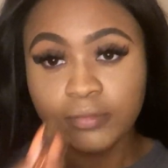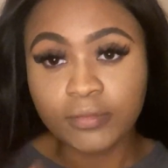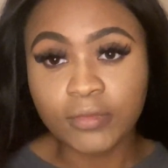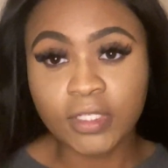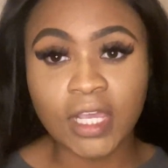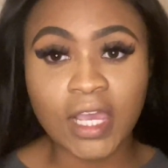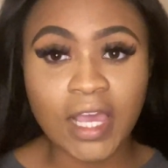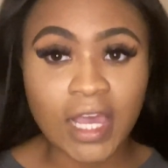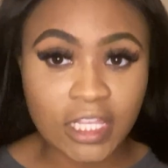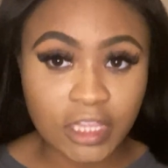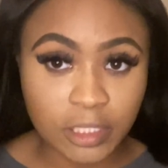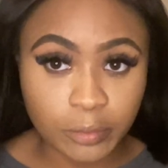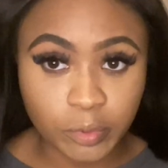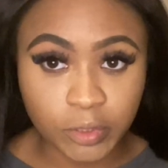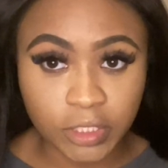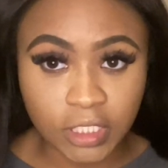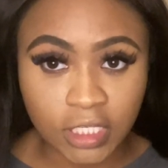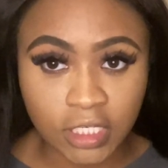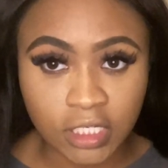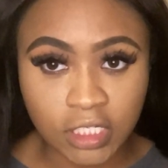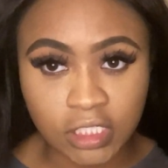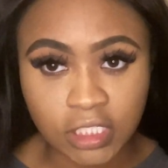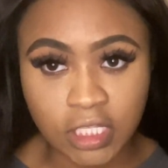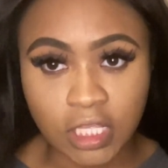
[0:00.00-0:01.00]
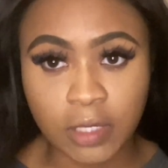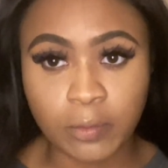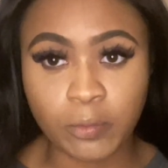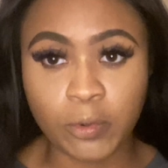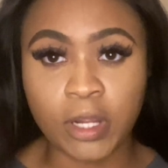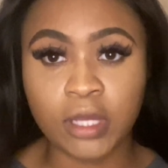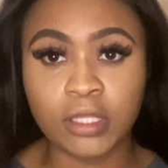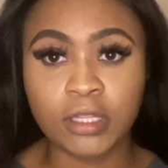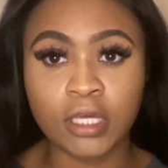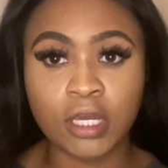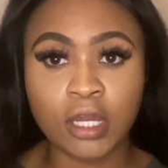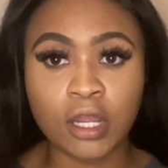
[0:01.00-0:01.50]
Had to put that disclaimer
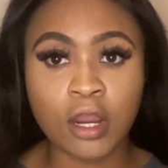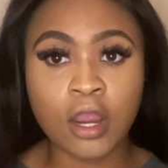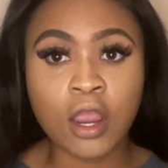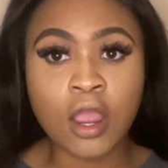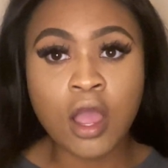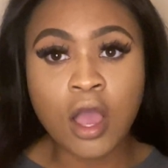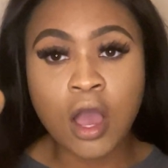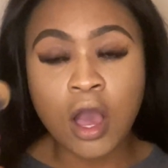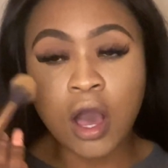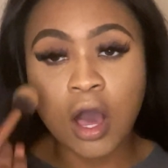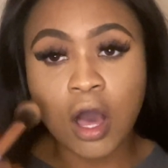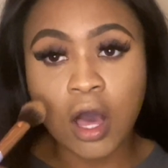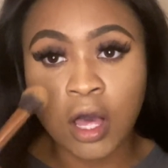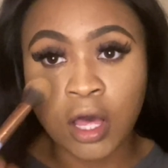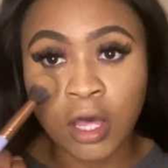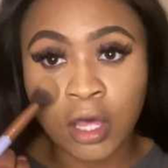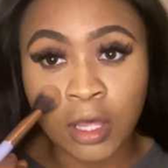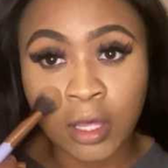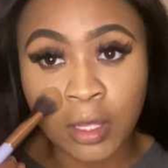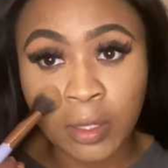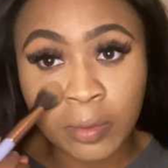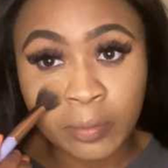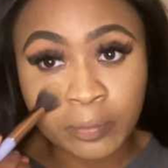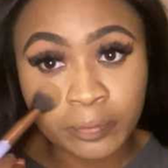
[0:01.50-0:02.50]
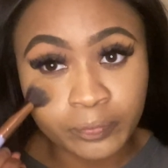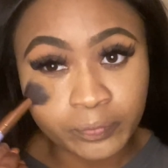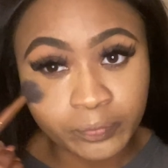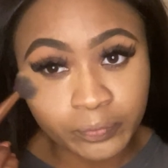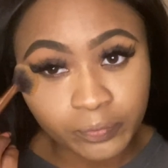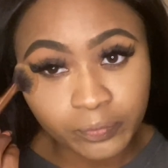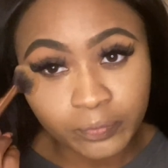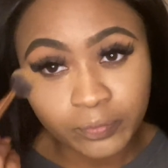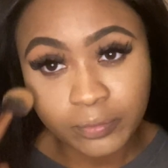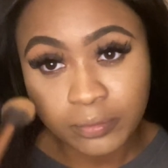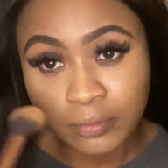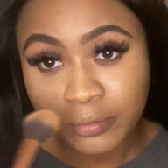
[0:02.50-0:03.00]
out there.
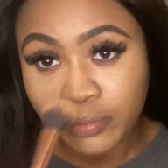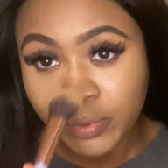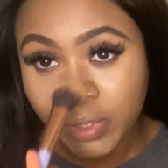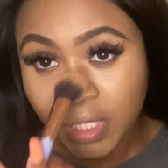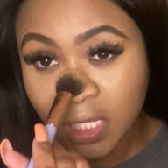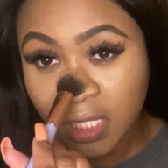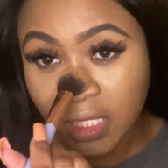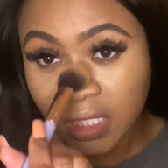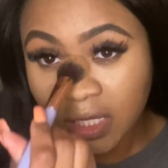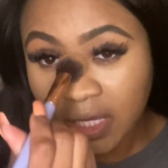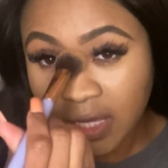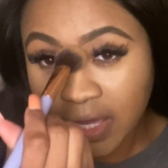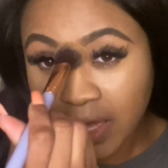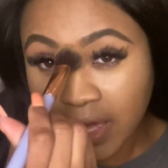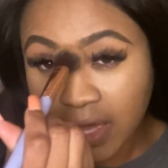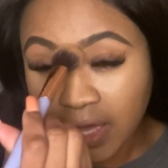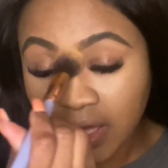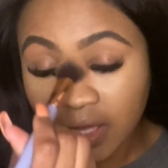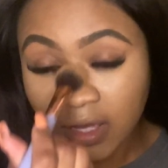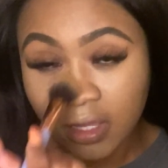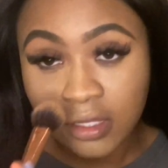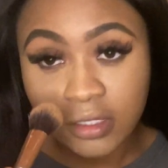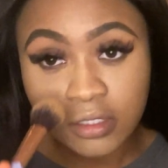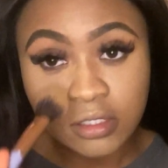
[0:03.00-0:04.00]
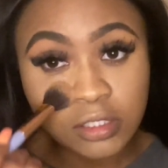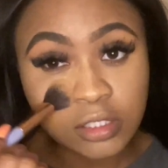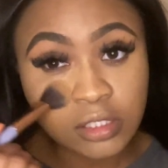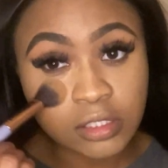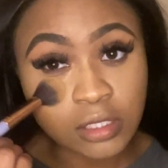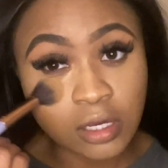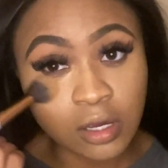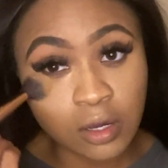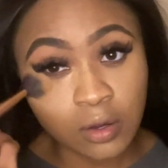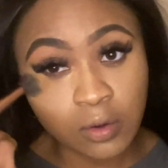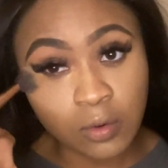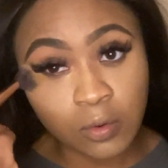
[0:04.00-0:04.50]
But yeah,
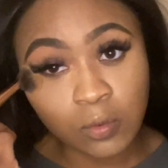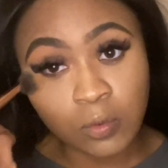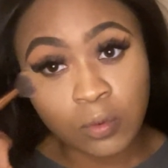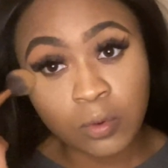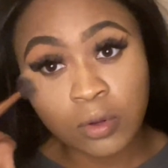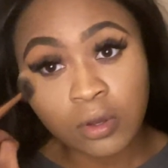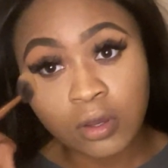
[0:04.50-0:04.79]
so